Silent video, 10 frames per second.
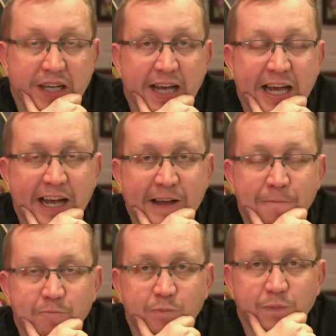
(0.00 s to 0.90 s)

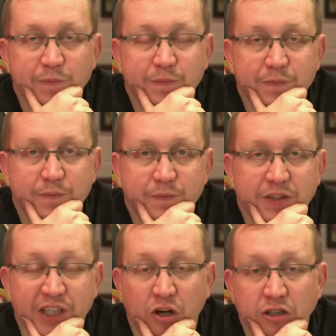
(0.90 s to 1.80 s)
the
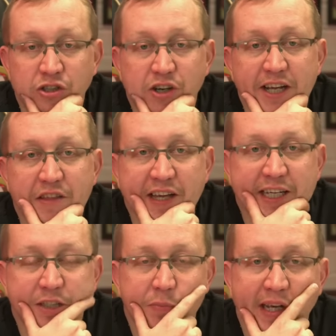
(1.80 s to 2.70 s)
Andre
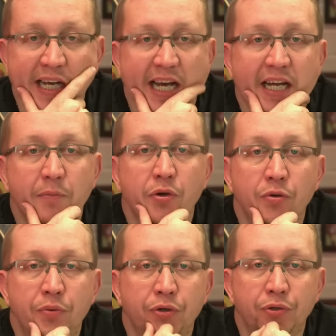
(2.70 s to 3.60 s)
thing has been kind of
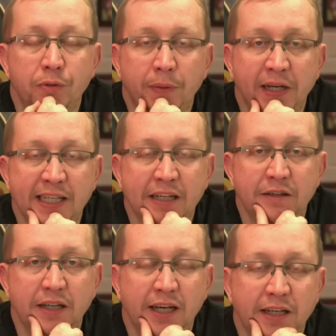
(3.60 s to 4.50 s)
poo-pooed by
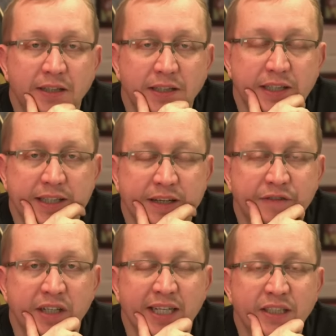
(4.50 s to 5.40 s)
the
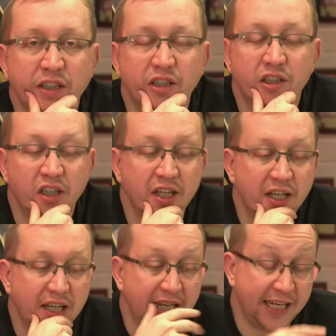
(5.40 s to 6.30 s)
David Lynch,
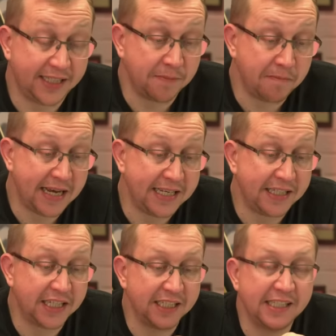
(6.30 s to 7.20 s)
it's a
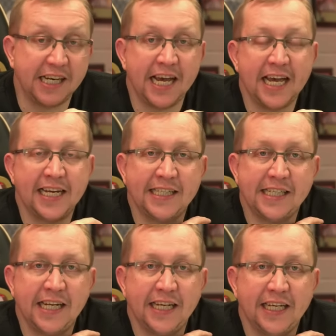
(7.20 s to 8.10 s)
major concern,
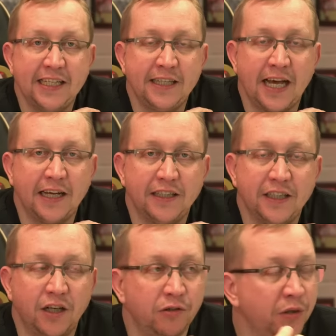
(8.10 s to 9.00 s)
isn't it? In that,
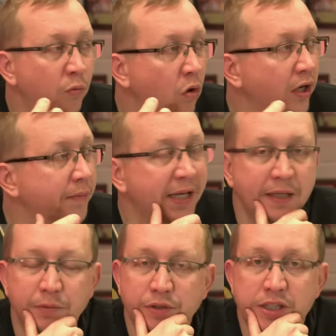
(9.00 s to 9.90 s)
you know, you want to be
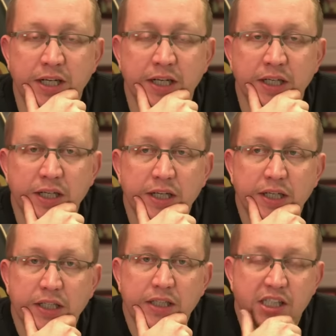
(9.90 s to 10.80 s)
able to
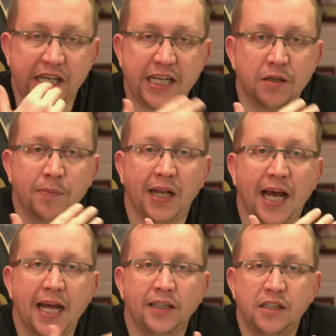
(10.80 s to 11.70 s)
see the
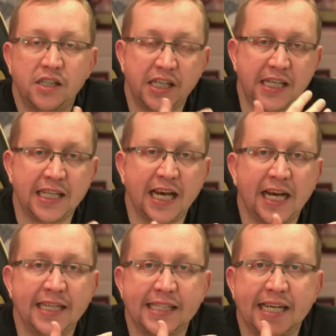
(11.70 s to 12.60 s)
plan and see the
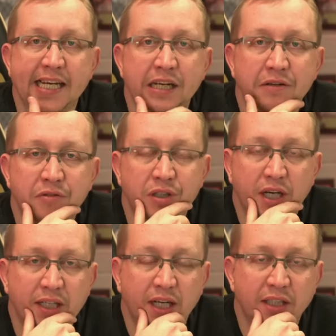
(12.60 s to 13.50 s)
idea
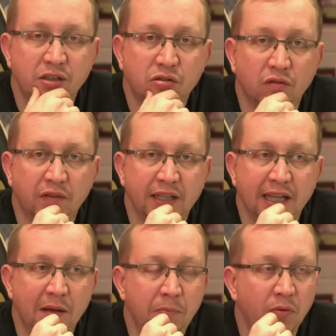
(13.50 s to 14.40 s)
and stuff like
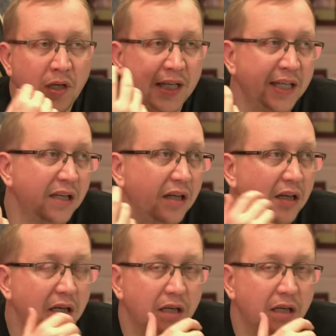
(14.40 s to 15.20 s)
that, but like,